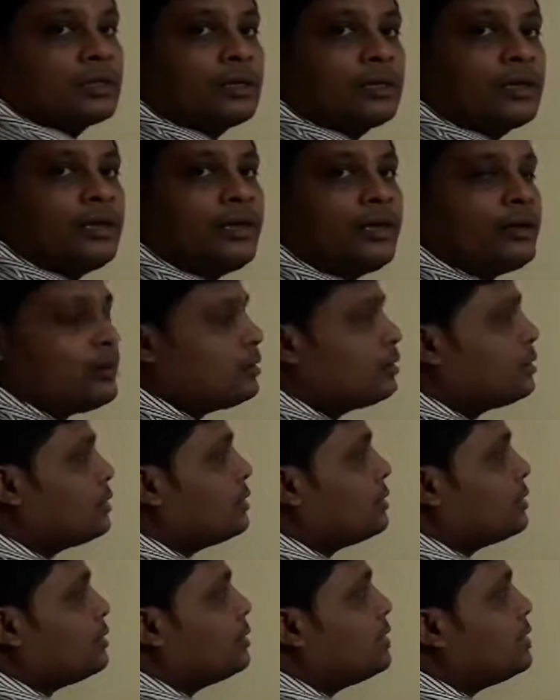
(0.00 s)
Clear?
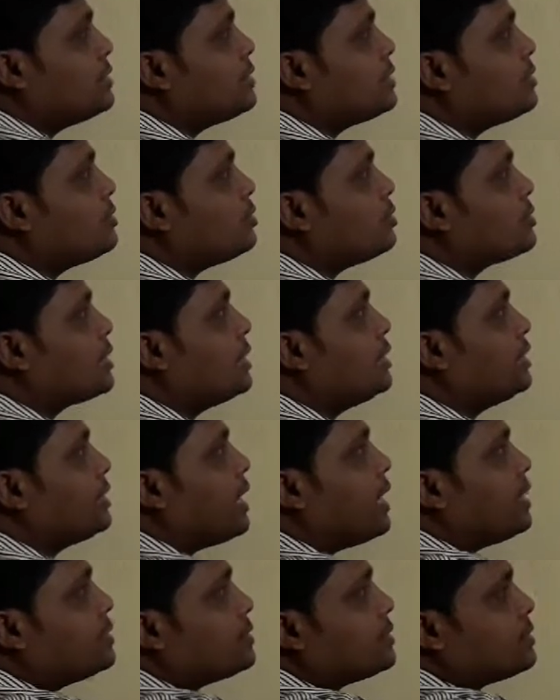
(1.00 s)
This is the
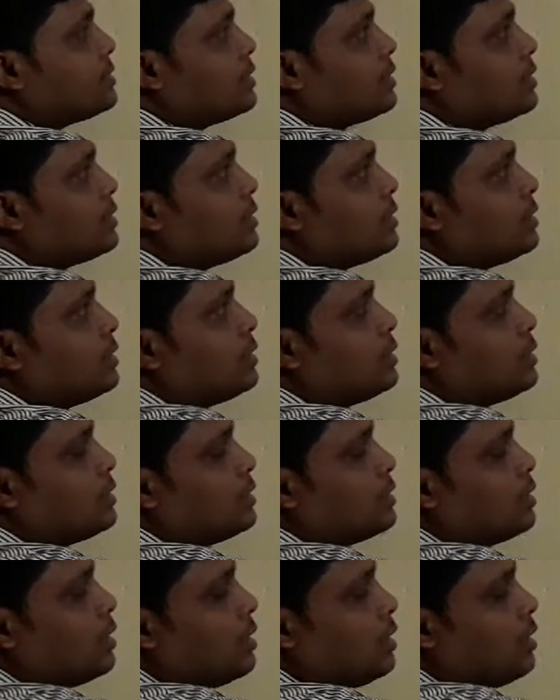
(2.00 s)
syntax
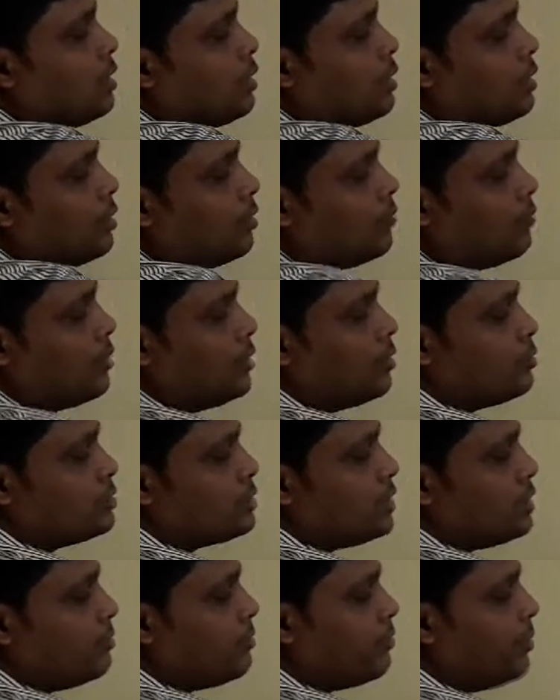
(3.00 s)
of
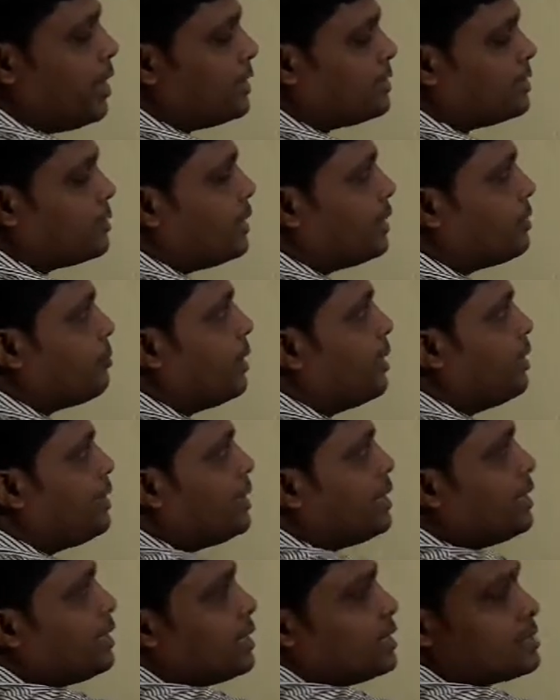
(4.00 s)
using break statement
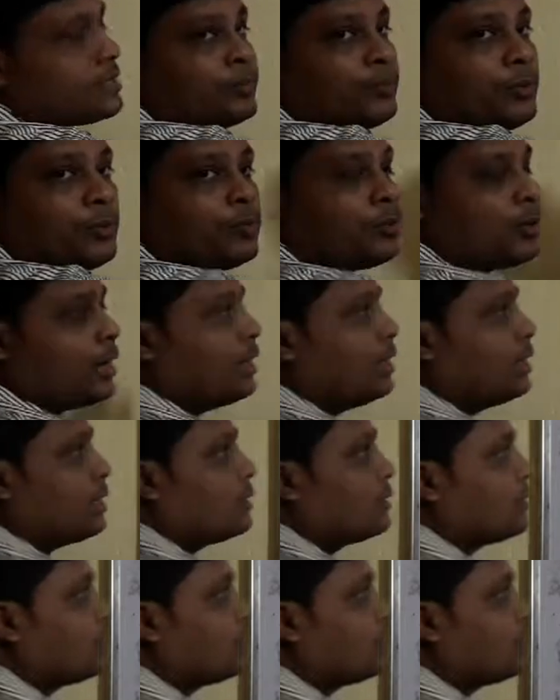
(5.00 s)
in case of a while.